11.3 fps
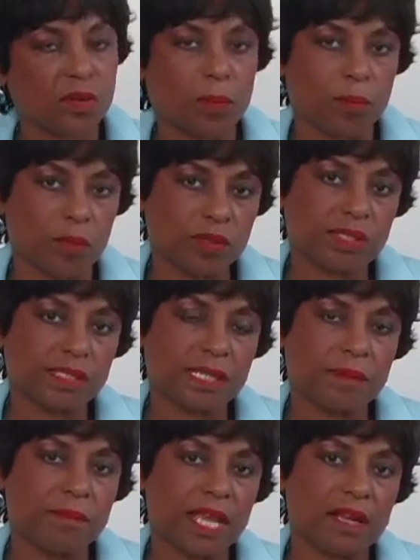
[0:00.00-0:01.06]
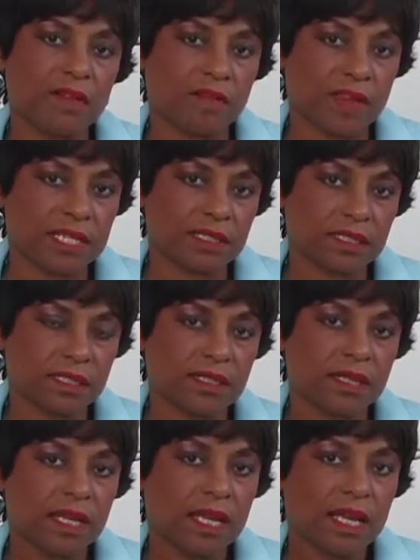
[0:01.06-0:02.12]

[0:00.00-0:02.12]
are mostly manifested